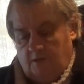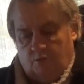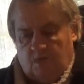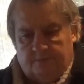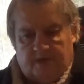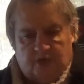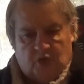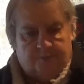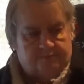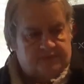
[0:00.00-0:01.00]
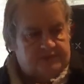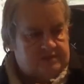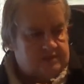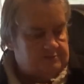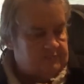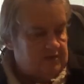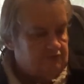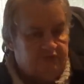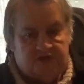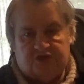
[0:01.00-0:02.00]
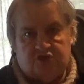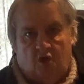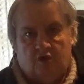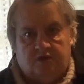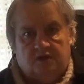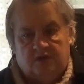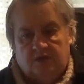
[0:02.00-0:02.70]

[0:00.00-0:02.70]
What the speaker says: got one of my albums just been restocked.